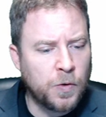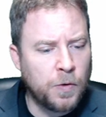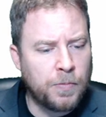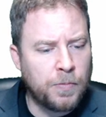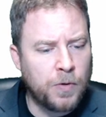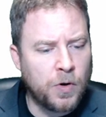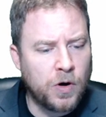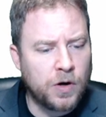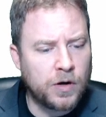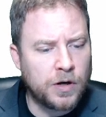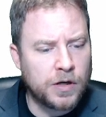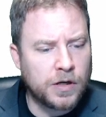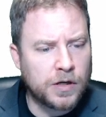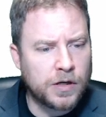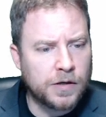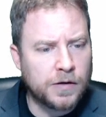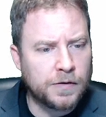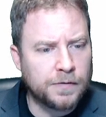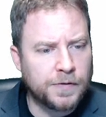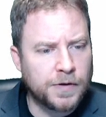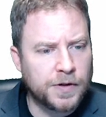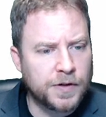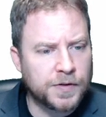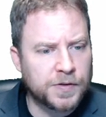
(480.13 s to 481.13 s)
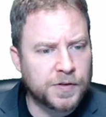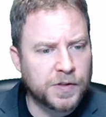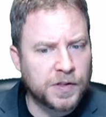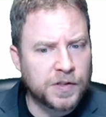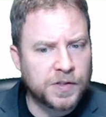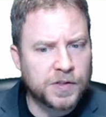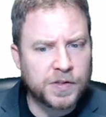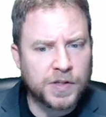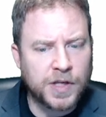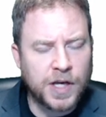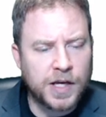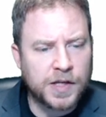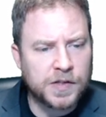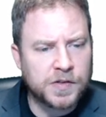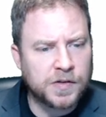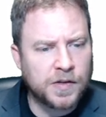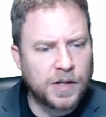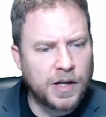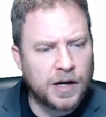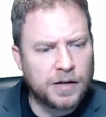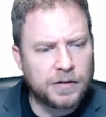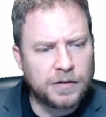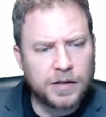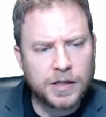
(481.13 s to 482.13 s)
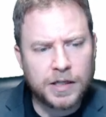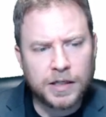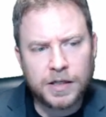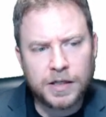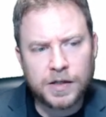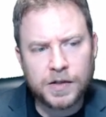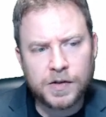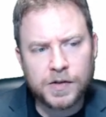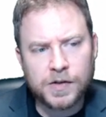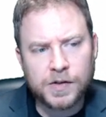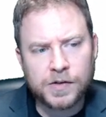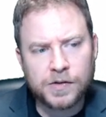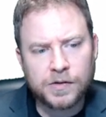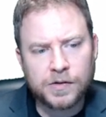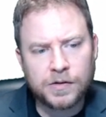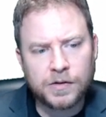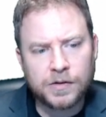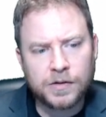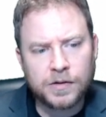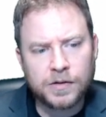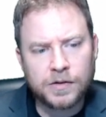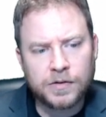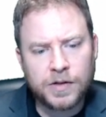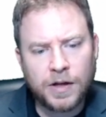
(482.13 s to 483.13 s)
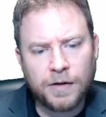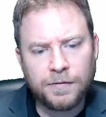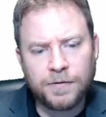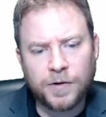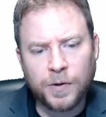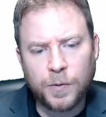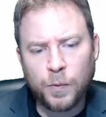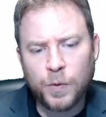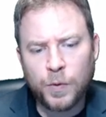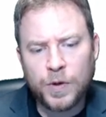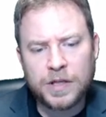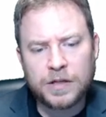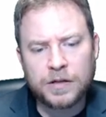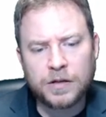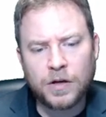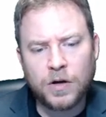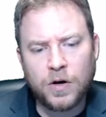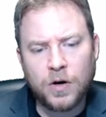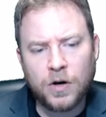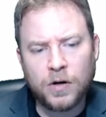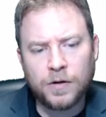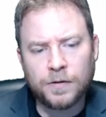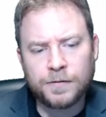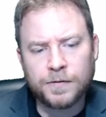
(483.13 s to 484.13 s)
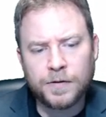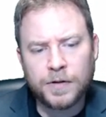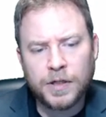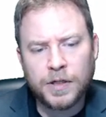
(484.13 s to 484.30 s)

a part of success that I think is definitely written off.